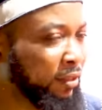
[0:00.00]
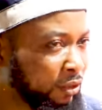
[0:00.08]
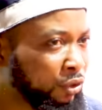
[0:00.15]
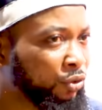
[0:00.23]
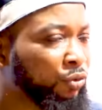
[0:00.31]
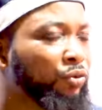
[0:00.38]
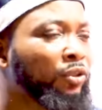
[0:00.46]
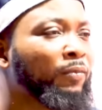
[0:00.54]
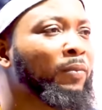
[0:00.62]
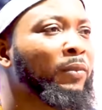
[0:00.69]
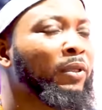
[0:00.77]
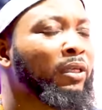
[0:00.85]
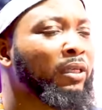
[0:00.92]
Good.
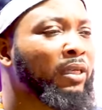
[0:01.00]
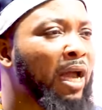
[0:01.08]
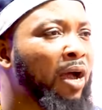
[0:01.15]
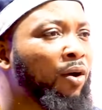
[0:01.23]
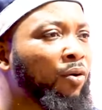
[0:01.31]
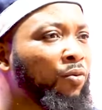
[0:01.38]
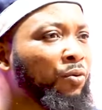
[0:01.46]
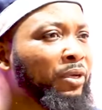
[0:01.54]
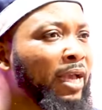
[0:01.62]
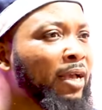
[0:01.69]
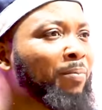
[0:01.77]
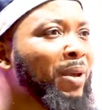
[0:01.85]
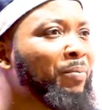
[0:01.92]
Now we
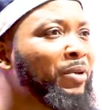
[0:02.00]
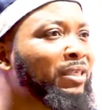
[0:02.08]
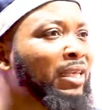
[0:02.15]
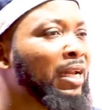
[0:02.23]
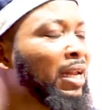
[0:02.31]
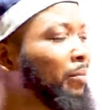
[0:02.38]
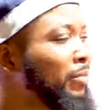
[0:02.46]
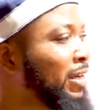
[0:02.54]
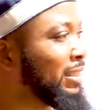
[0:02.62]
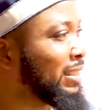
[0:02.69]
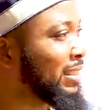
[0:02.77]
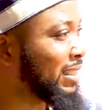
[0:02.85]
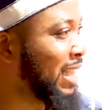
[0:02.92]
are maybe
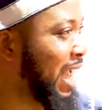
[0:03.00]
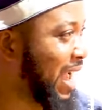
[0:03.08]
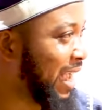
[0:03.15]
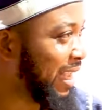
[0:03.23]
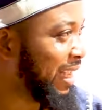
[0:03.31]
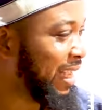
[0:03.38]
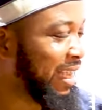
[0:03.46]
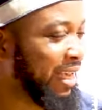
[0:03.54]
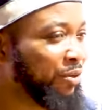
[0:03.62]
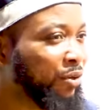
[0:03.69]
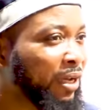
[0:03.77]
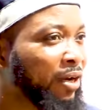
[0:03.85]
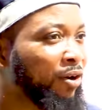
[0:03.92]
celebrity star and
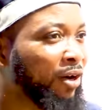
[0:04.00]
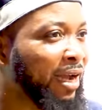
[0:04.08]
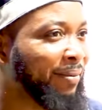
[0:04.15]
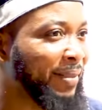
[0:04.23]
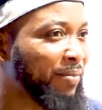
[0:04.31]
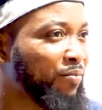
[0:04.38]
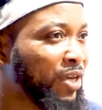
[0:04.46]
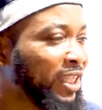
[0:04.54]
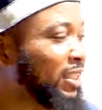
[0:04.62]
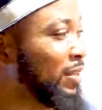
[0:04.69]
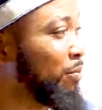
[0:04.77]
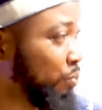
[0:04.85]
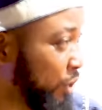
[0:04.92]
you cannot come and
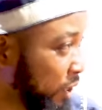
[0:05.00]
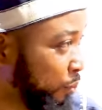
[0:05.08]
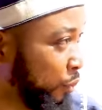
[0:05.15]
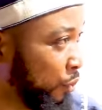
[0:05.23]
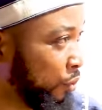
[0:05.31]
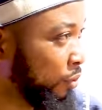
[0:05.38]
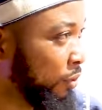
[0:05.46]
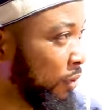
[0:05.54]
meet people.